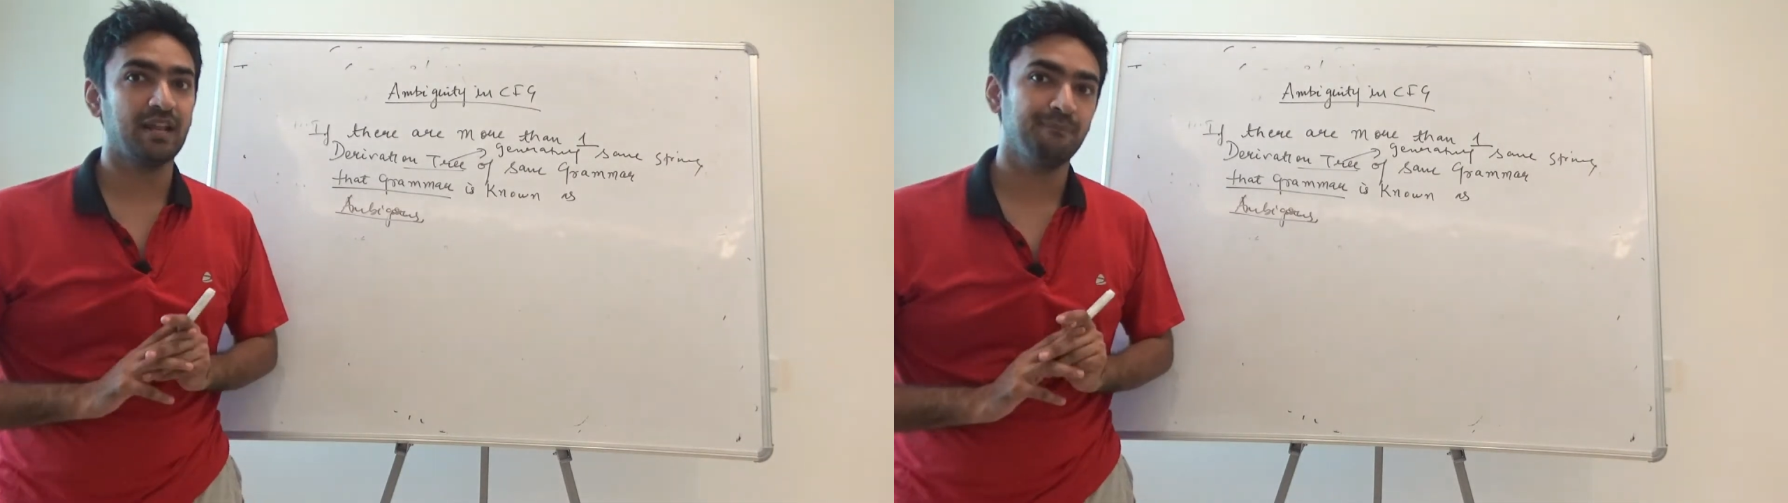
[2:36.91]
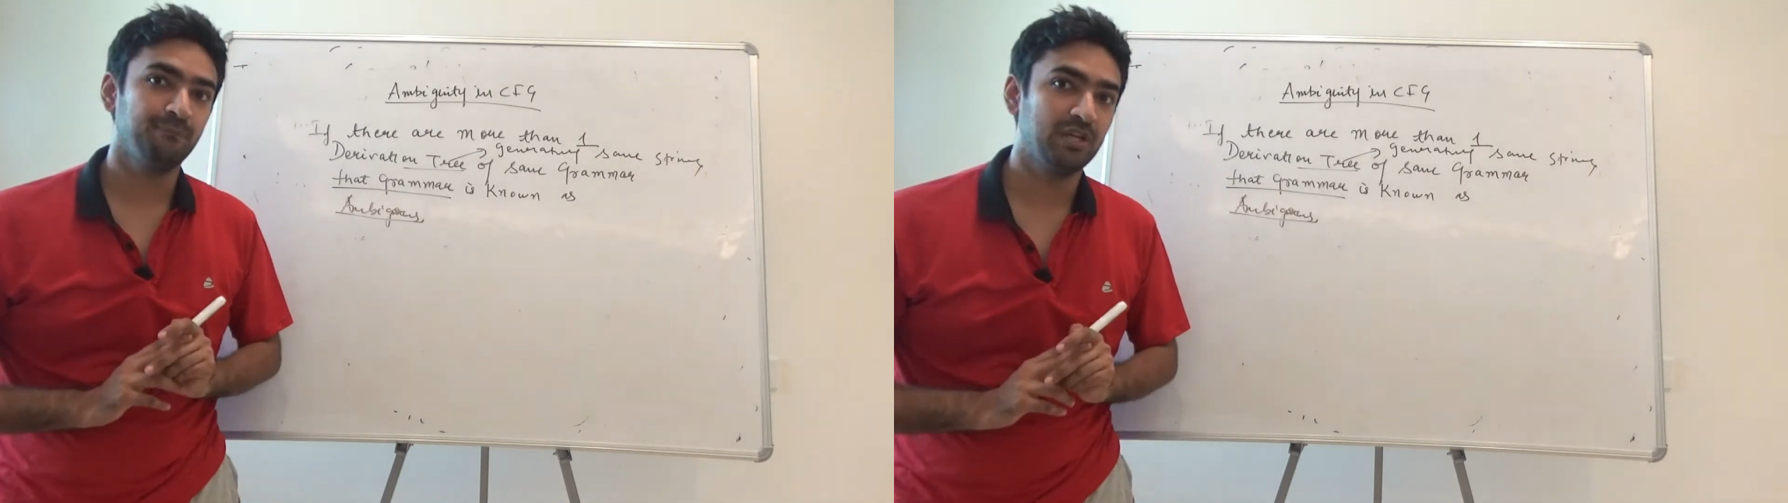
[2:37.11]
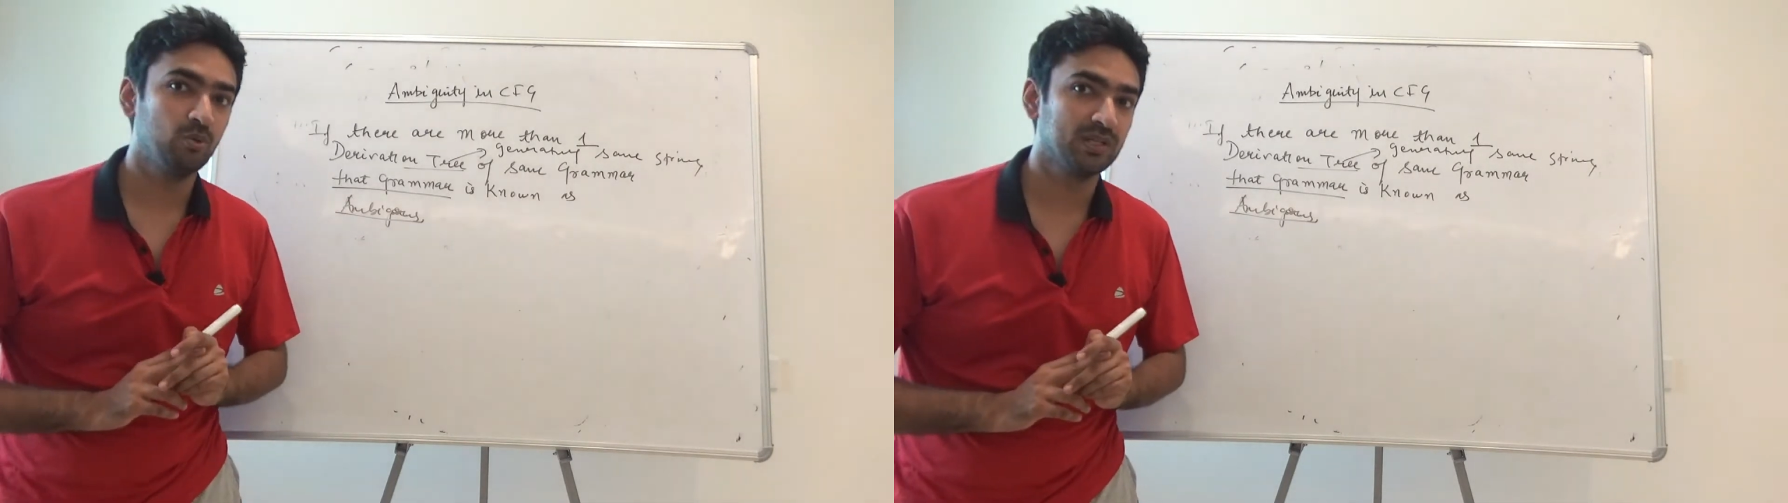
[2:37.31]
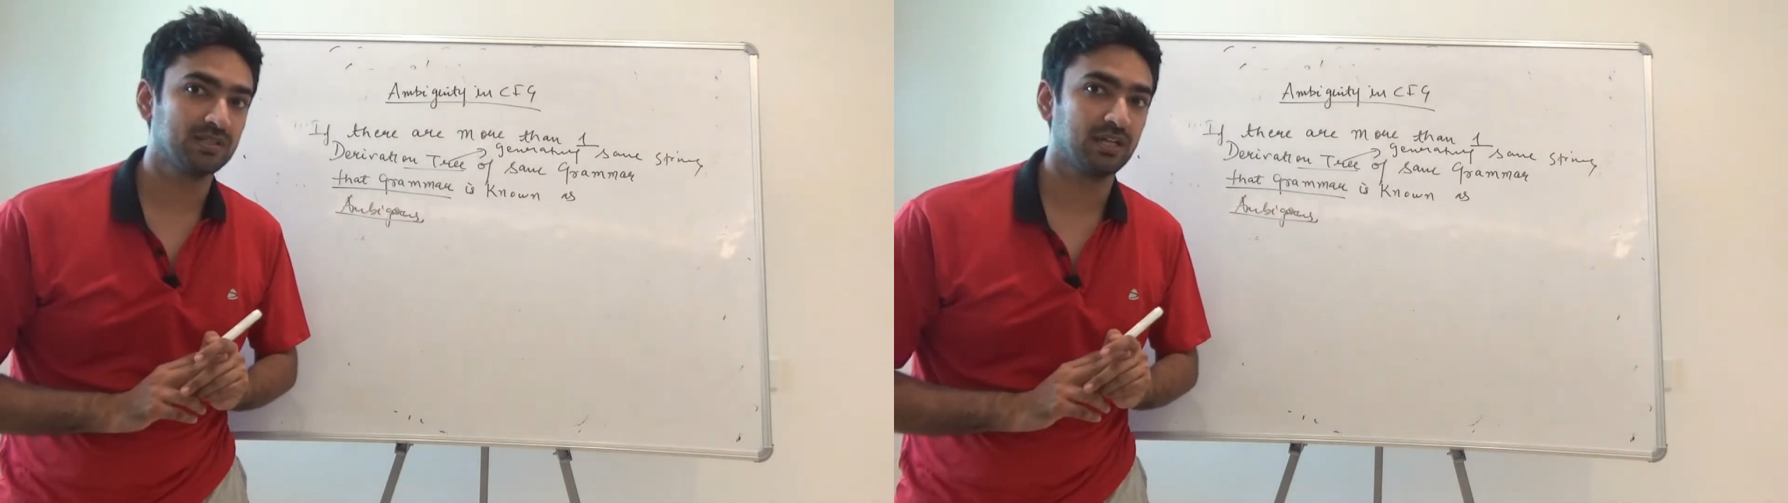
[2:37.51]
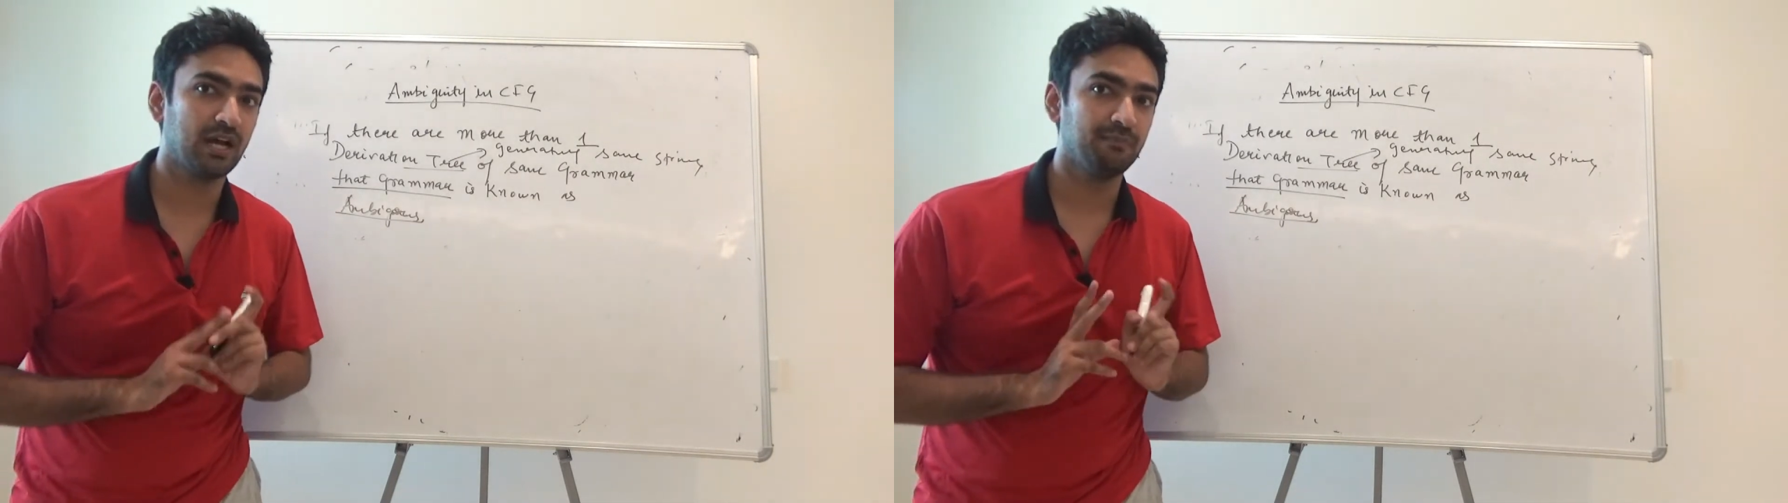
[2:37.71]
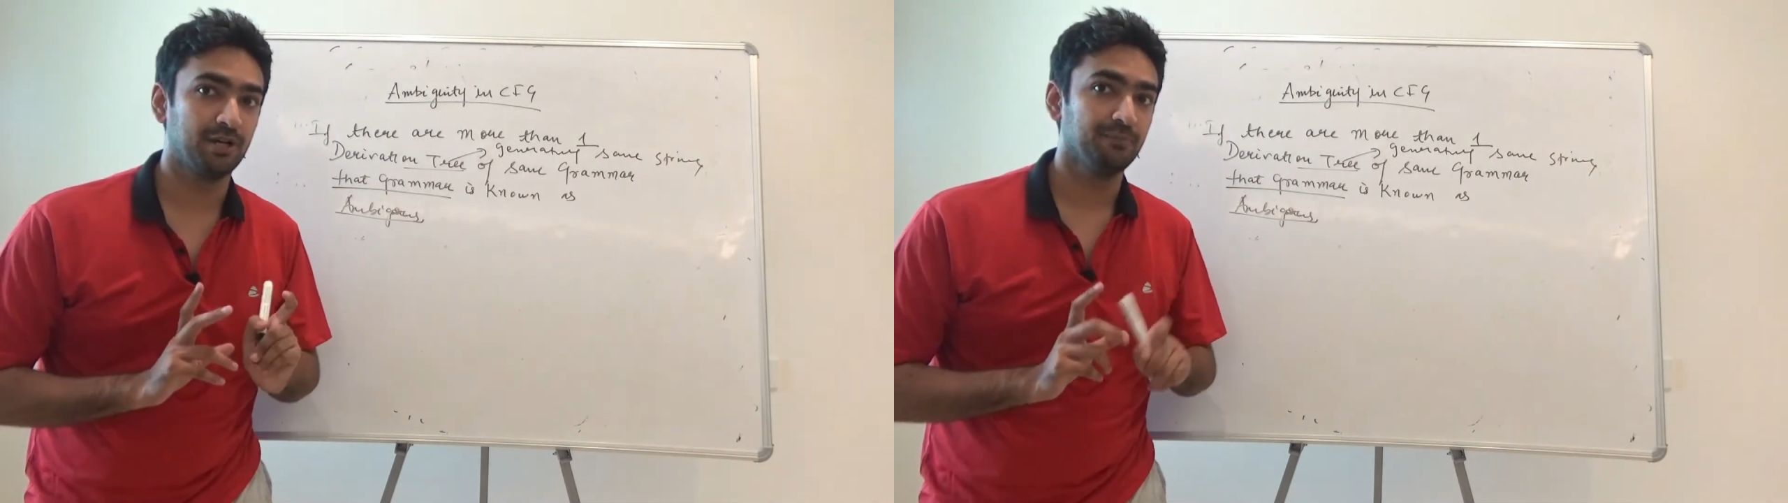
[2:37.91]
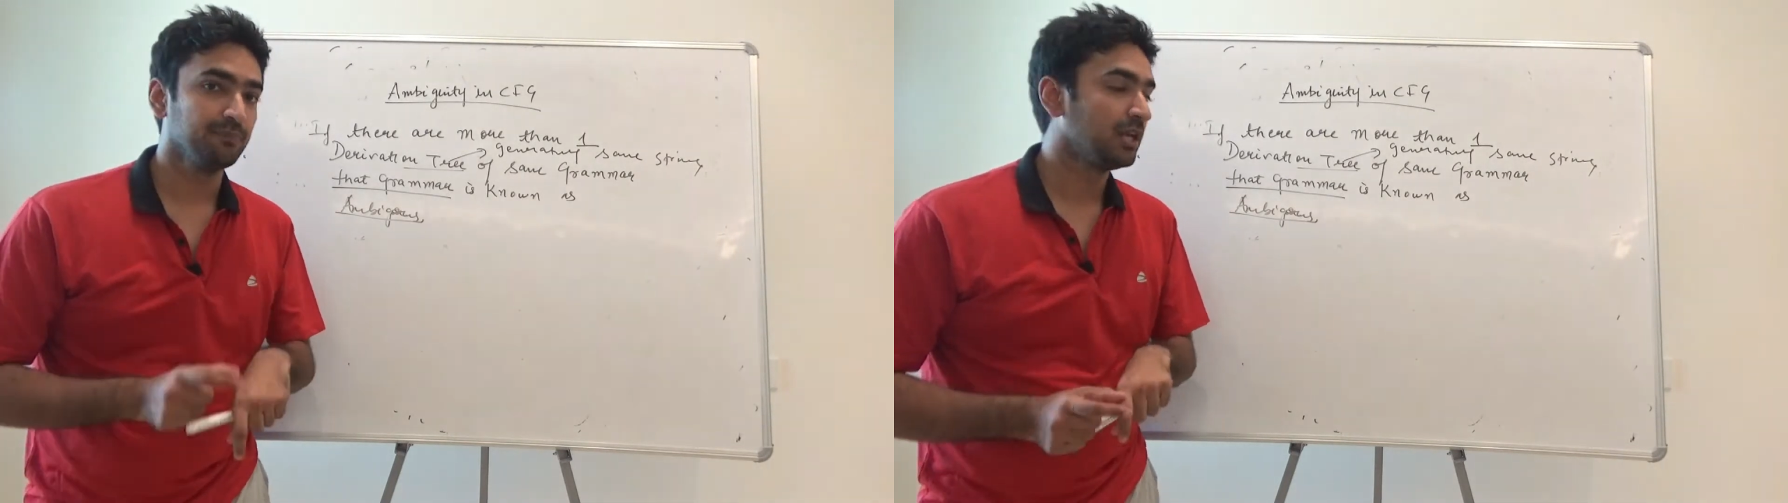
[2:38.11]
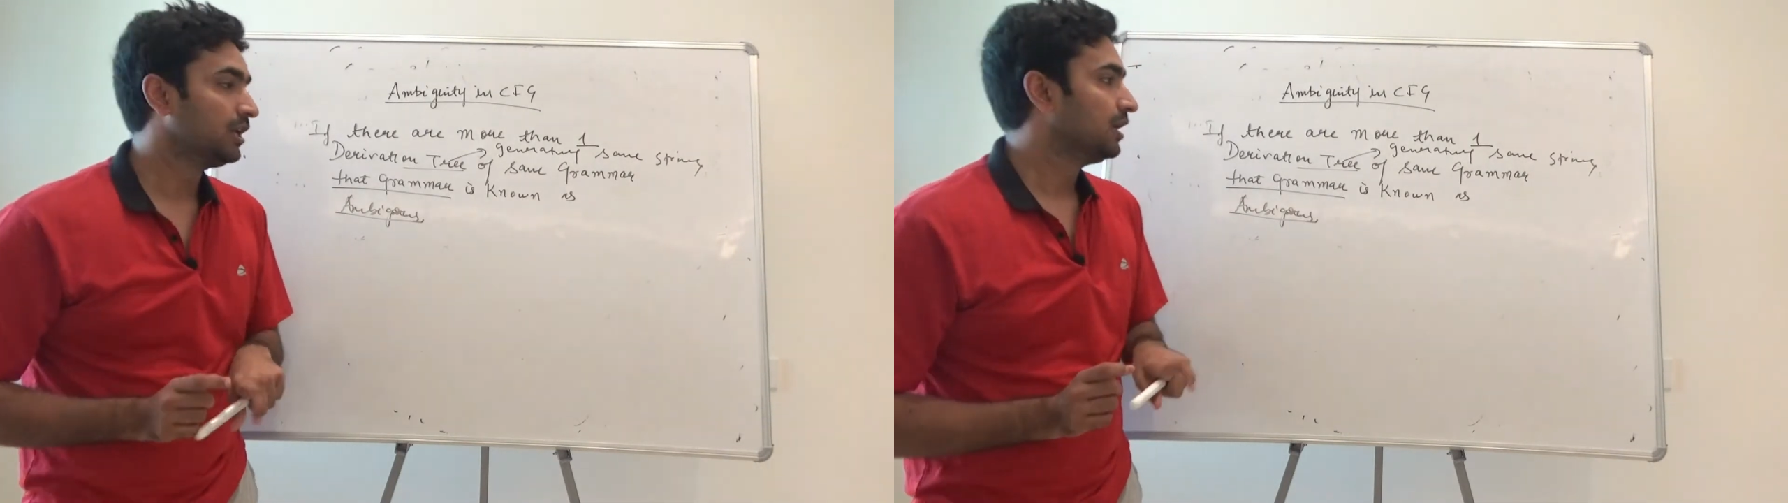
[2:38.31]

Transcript: ambiguous grammar.